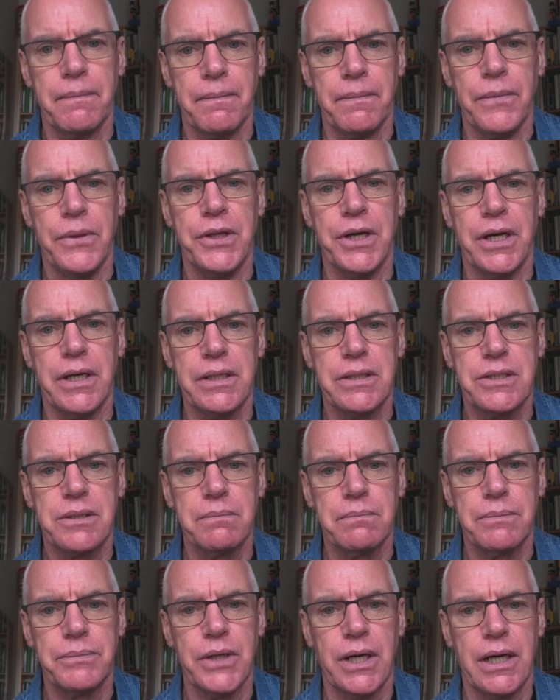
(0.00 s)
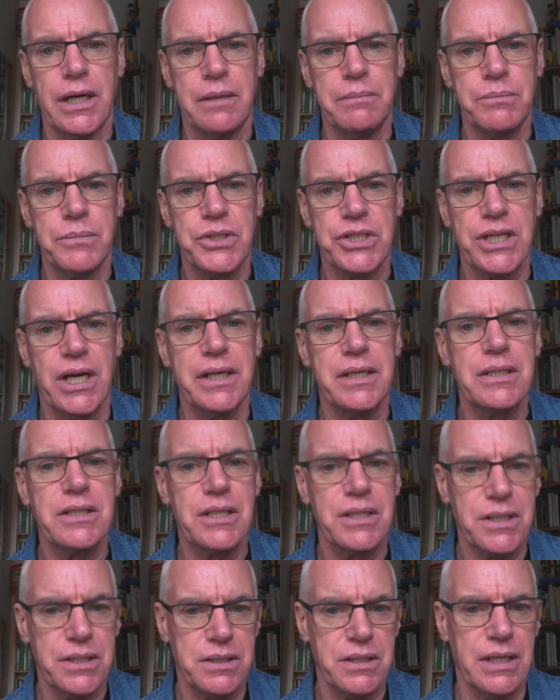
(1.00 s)
That
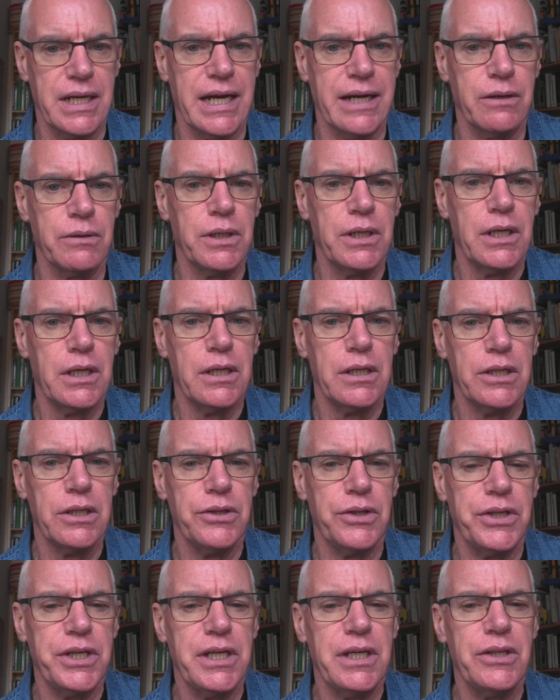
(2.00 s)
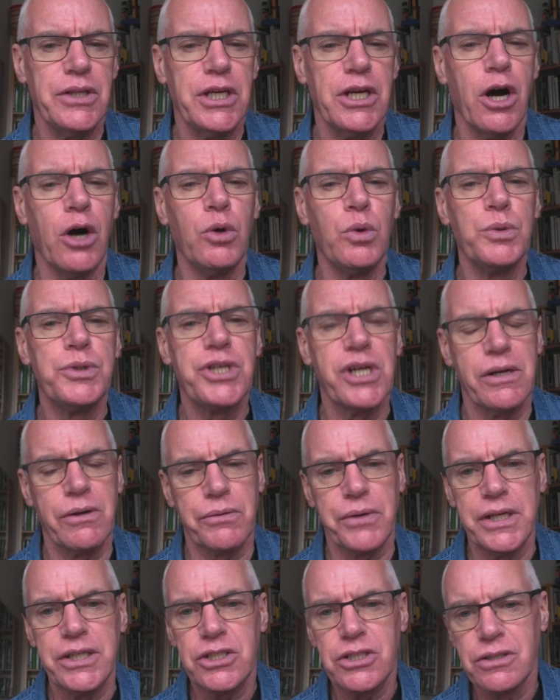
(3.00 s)
scientists now, the old
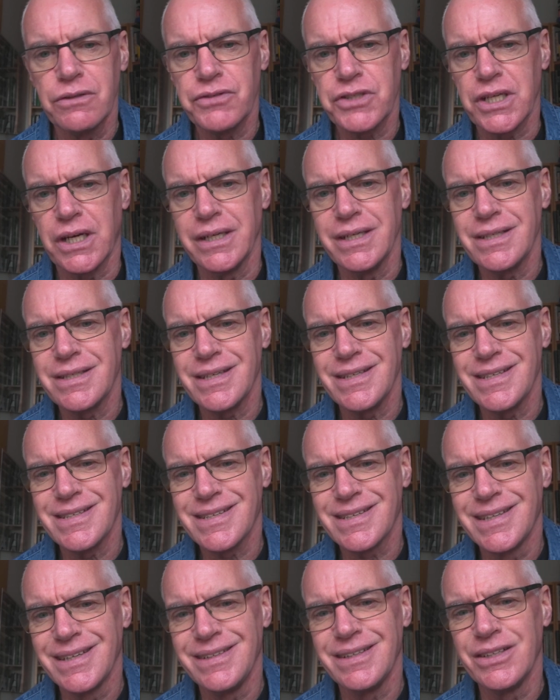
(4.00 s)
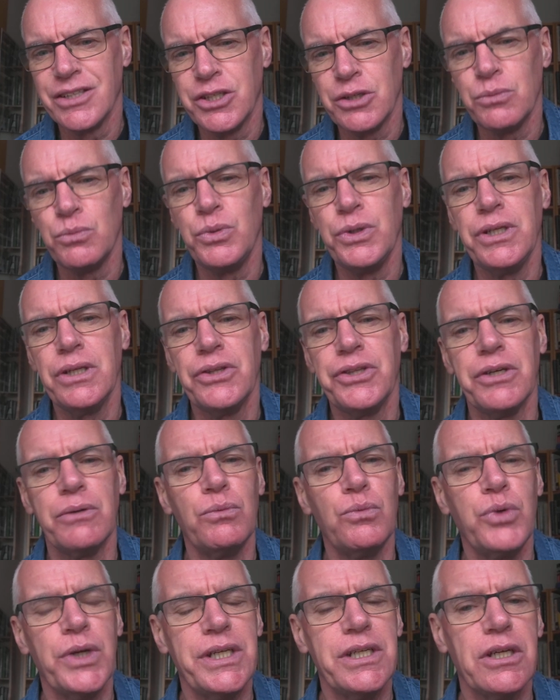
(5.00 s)
generation of scientists that
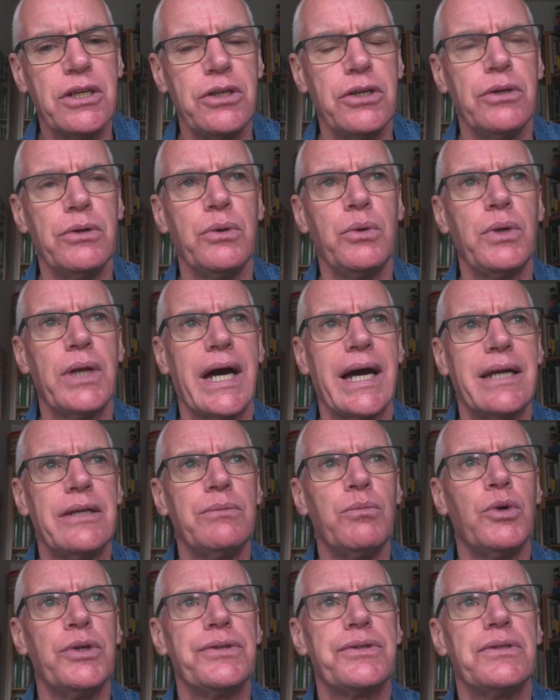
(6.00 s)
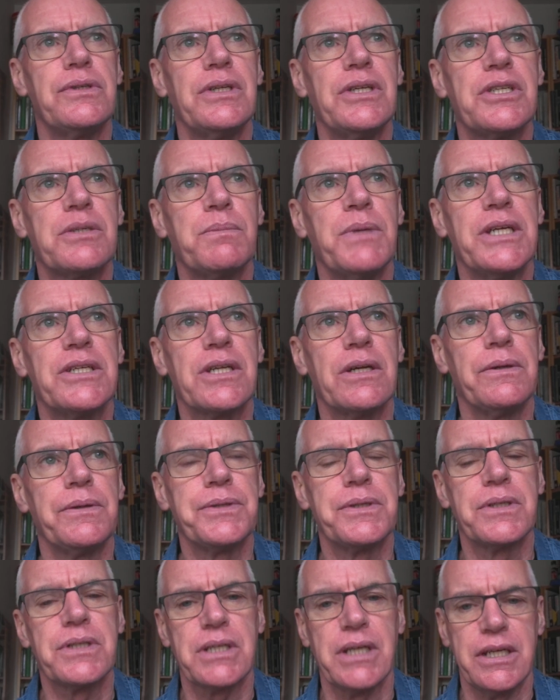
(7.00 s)
ridicule and want to dismiss
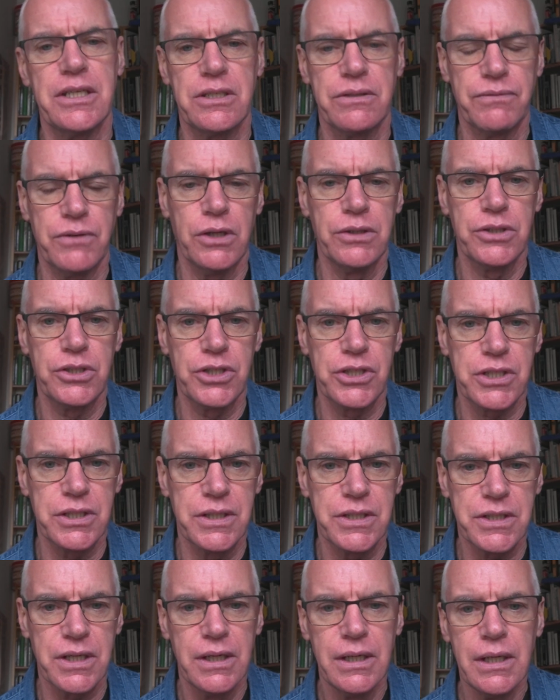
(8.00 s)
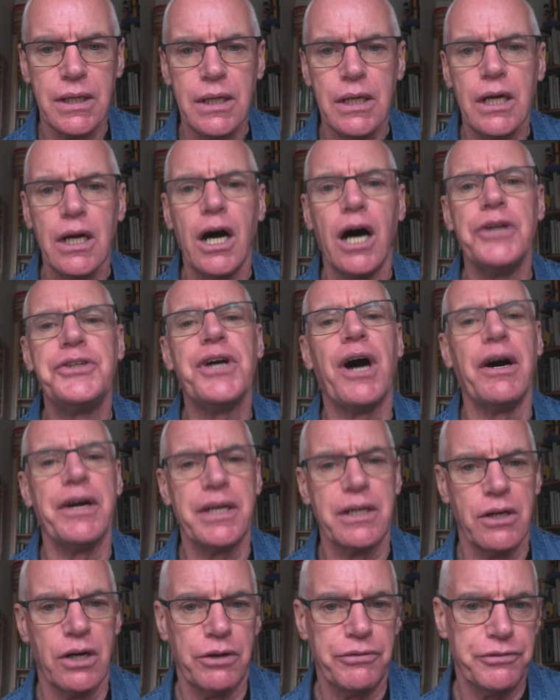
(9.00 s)
altered states of consciousness are
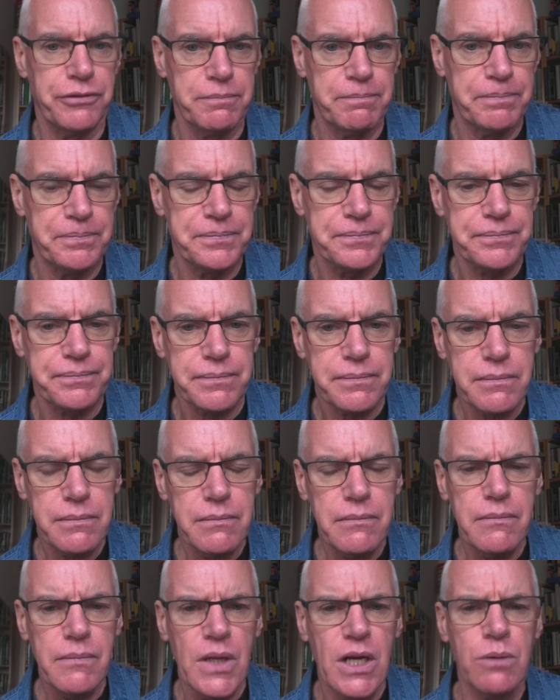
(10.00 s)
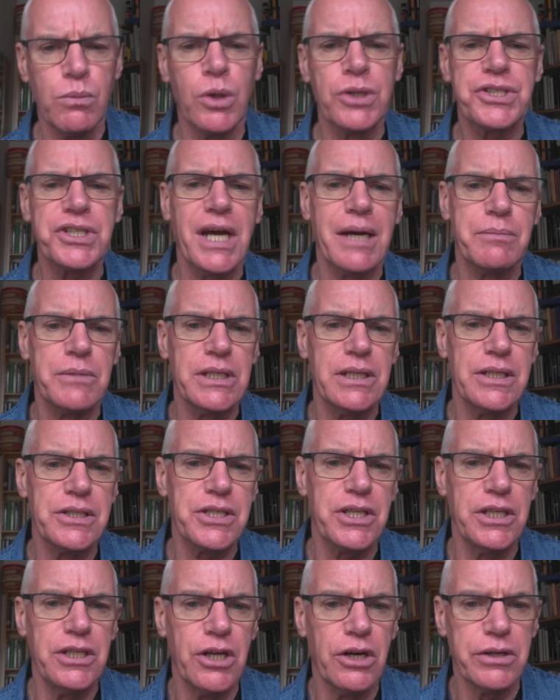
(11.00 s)
dying off. And what's happening
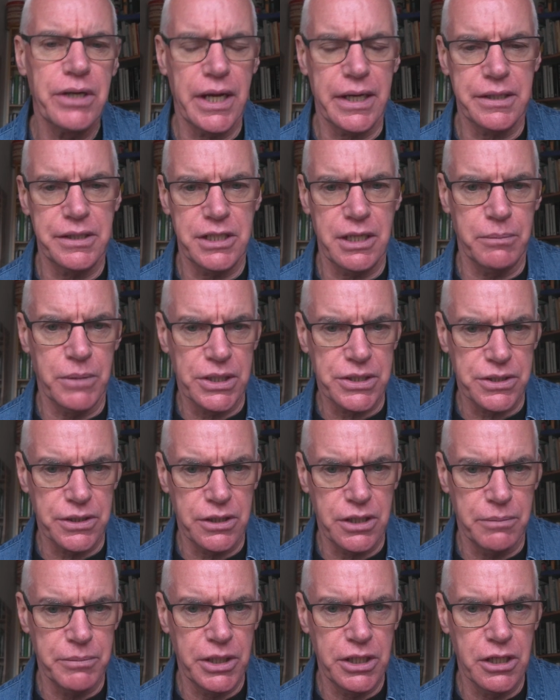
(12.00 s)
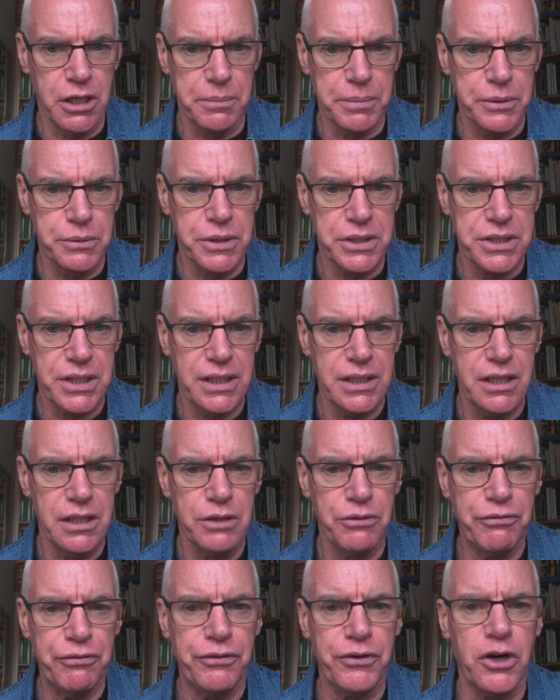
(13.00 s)
is the young academics are coming up who are
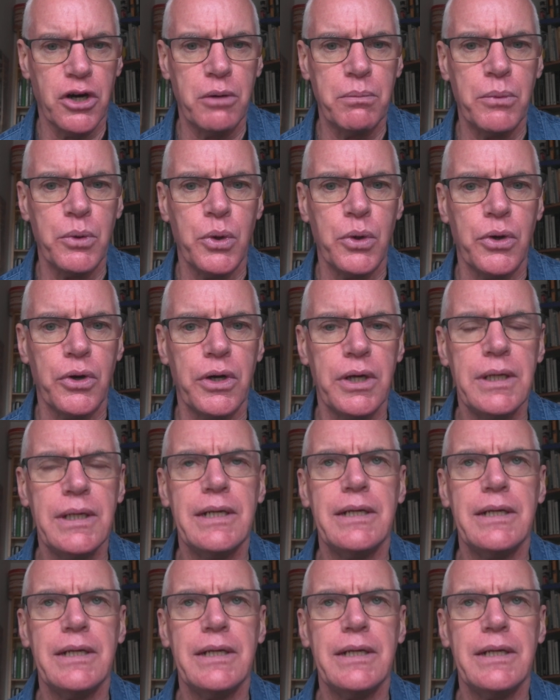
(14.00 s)
taking a far more